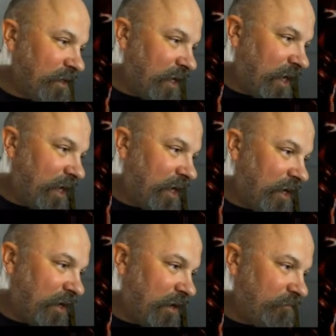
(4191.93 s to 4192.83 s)

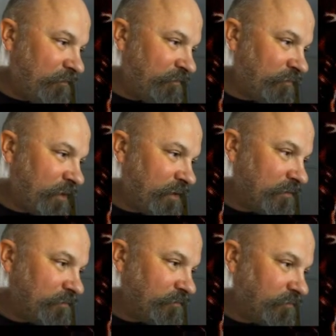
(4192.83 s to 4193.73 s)
Um,
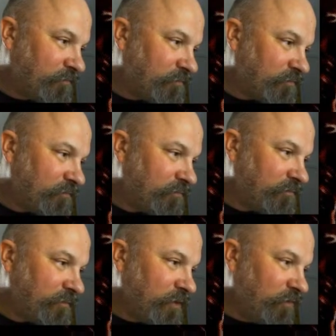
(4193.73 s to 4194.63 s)

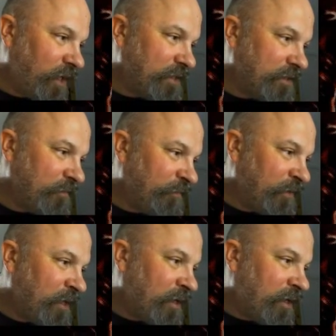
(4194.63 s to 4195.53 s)
right.
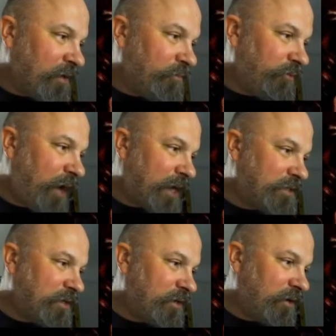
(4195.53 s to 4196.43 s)

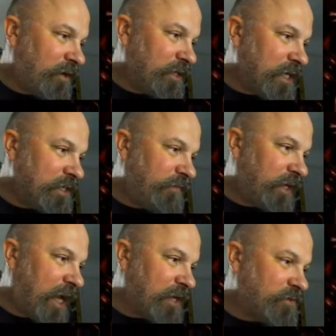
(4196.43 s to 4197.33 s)
Brett, I tend to
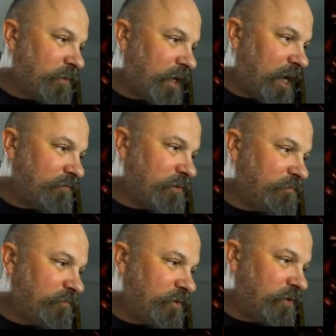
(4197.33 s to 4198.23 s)
forget when I have to
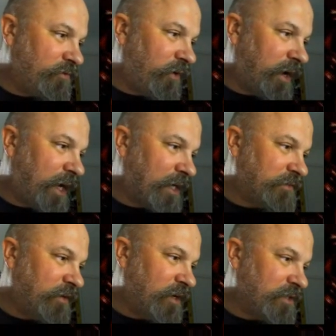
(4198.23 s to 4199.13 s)
throwing axe. I
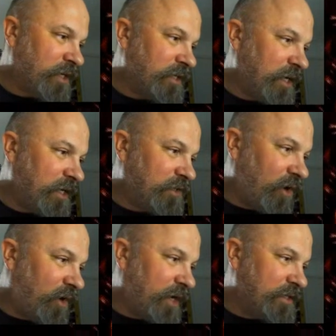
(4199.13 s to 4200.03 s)
realise I nearly
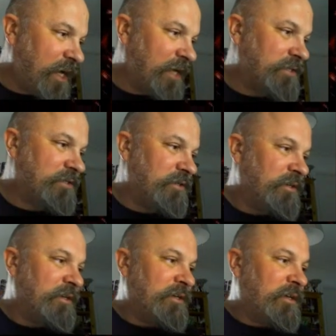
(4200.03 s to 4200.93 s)
died. Yes,
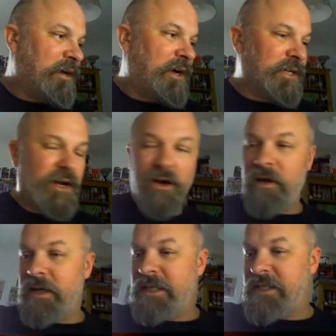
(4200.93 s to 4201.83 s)
I know. I,
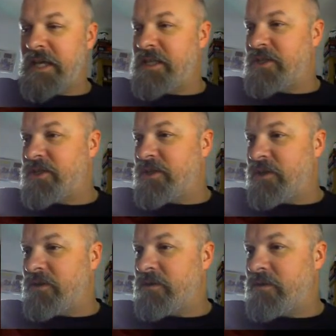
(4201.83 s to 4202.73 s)
it's easy to
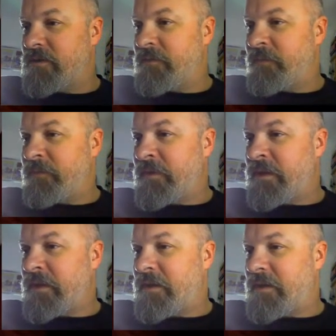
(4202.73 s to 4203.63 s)
do.
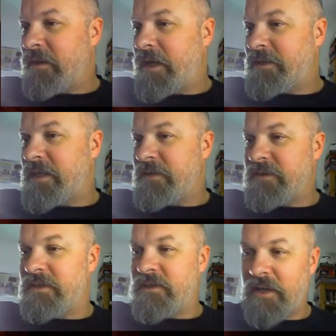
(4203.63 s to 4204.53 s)
It's, it's
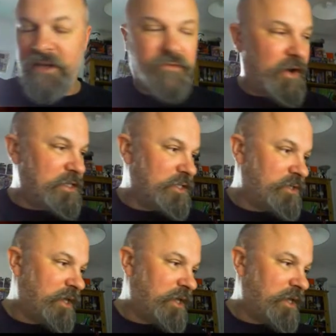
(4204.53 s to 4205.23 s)
certainly very easy to do.